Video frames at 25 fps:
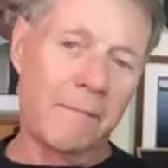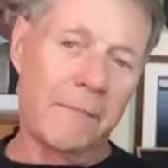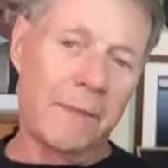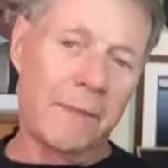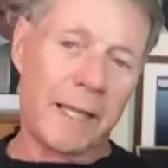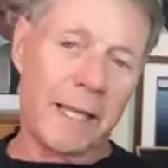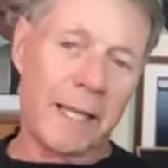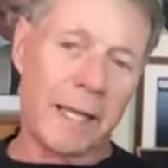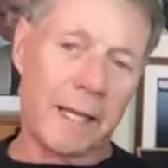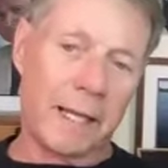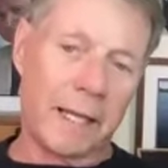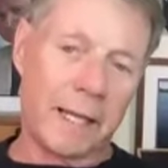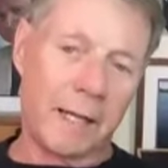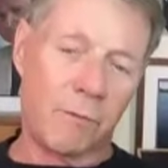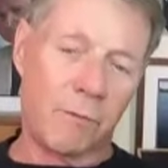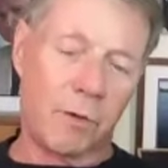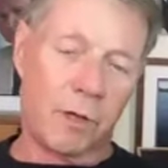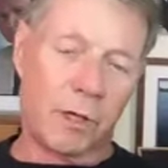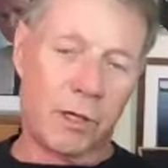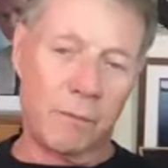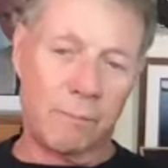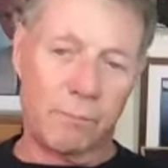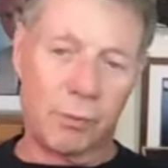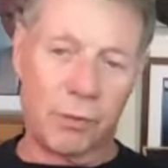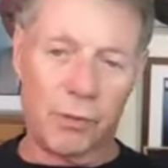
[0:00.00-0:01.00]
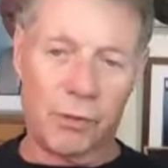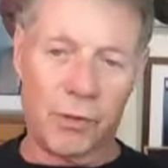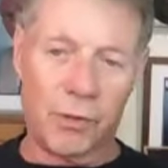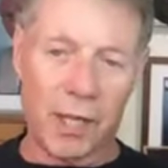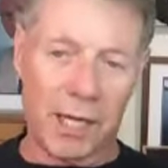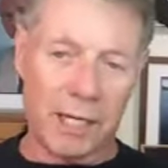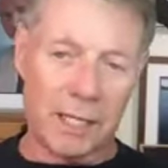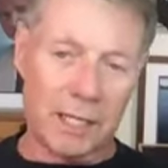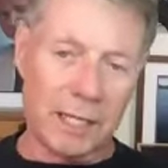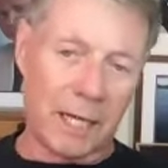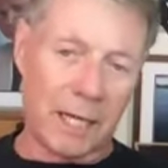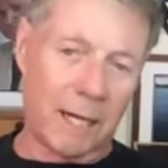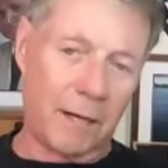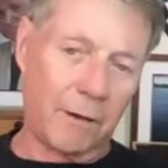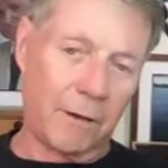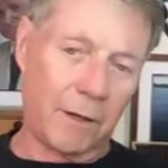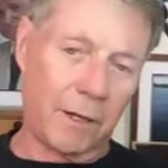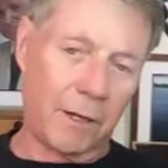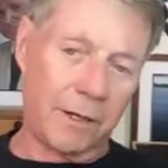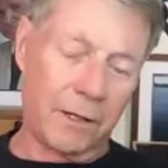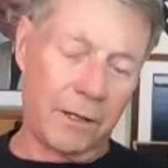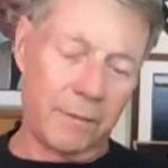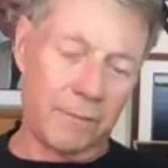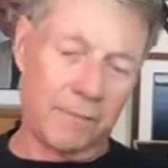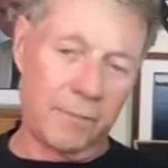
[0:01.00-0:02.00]
And they could put that down
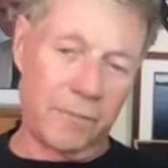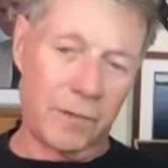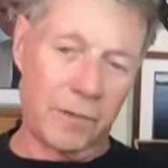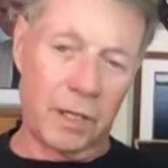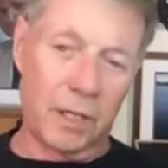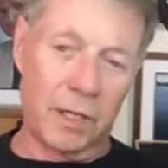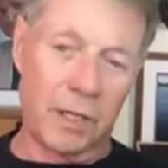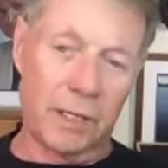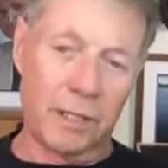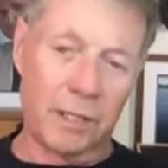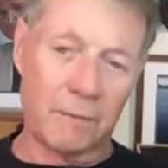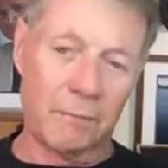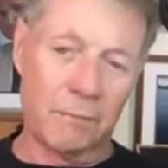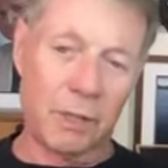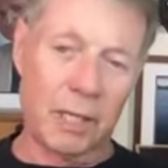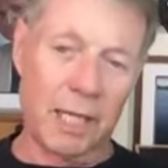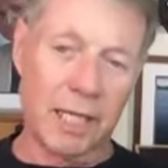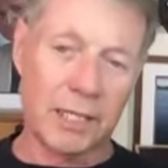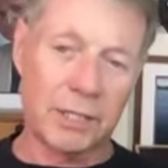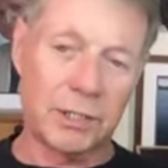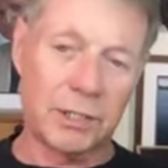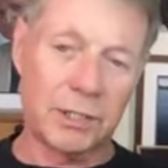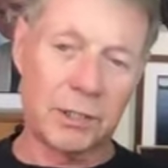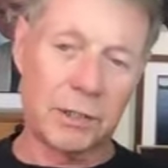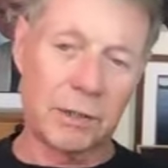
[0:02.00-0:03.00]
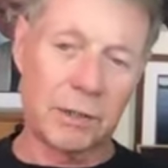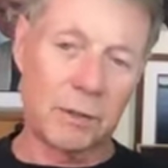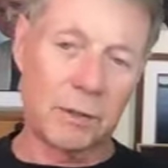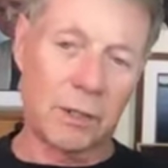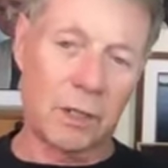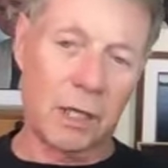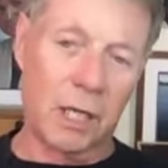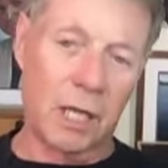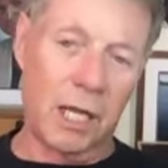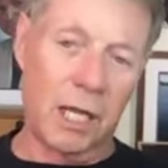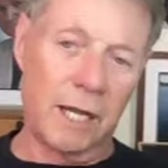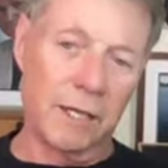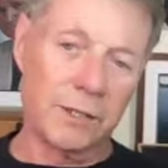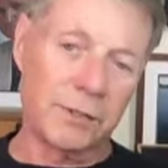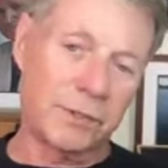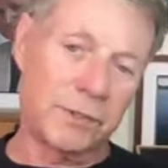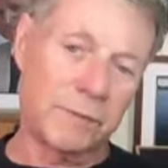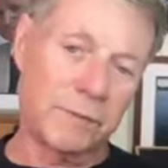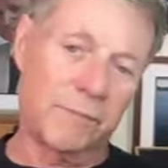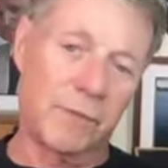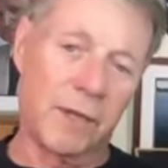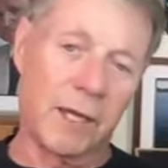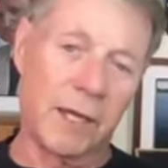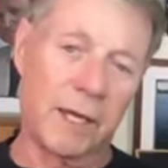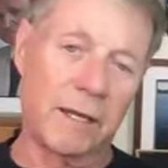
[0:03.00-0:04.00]
onto plastic or
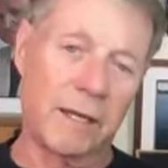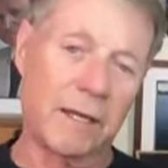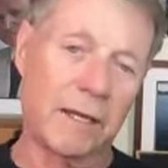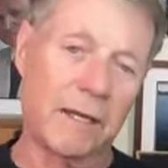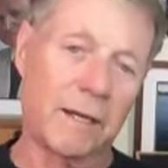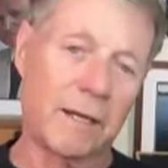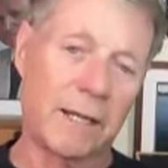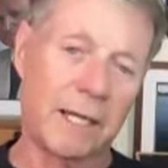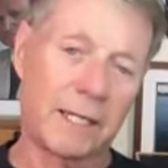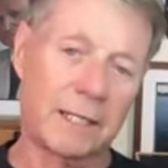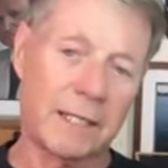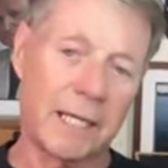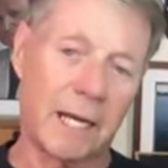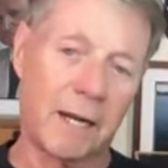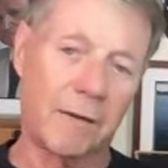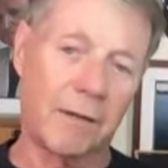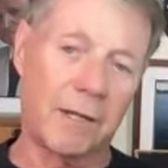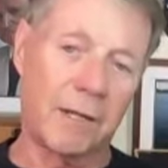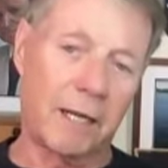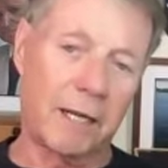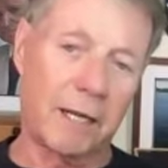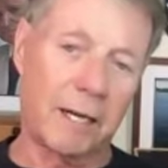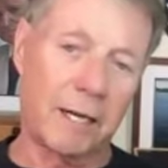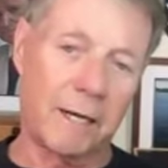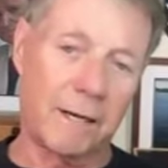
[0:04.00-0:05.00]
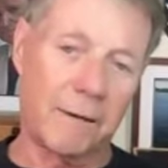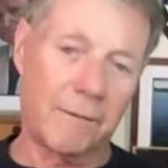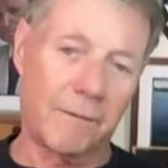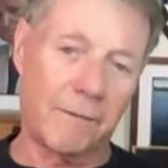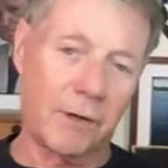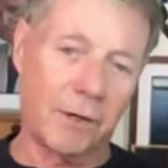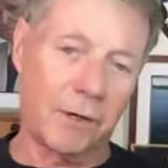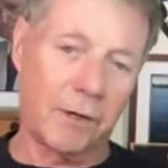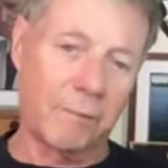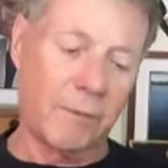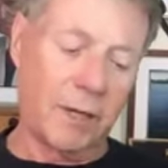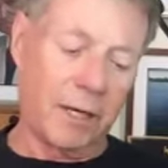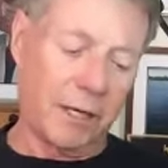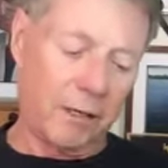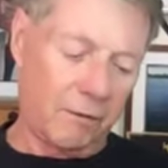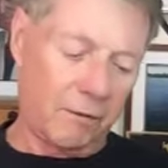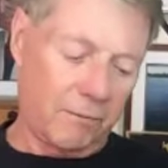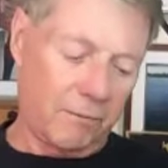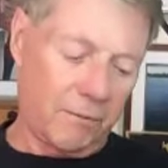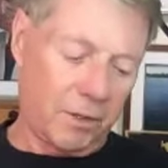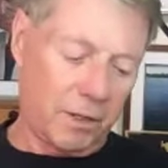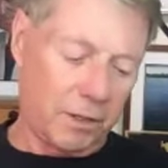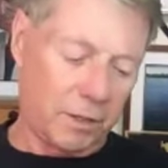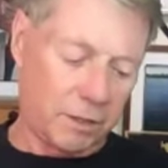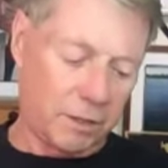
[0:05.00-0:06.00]
glass, and that's how they could get their
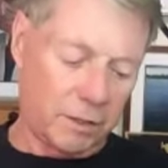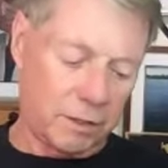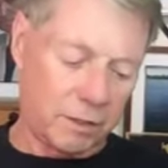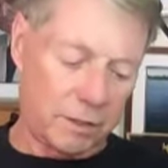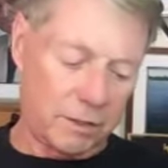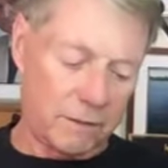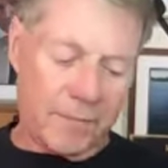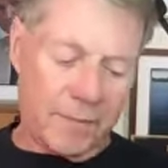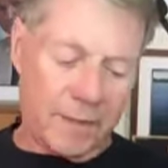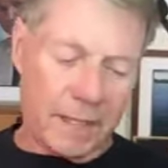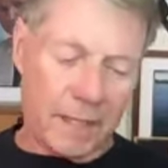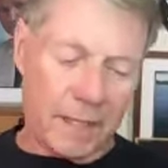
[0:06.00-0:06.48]
macrophages.